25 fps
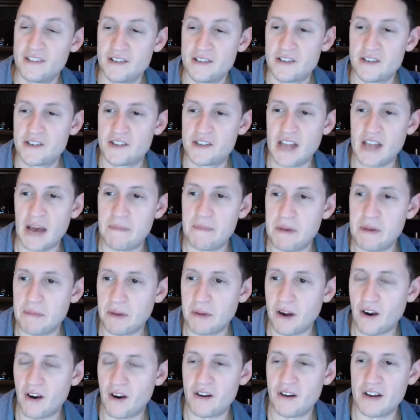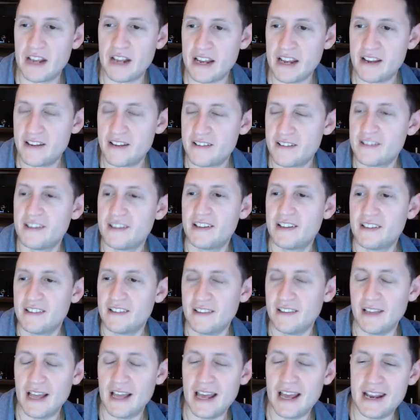Stop it, McCartney.
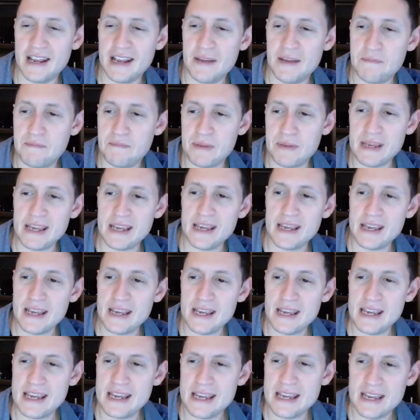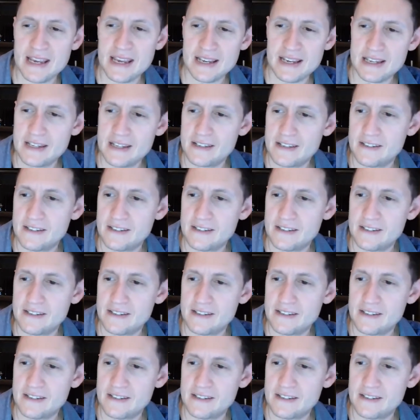Let it be.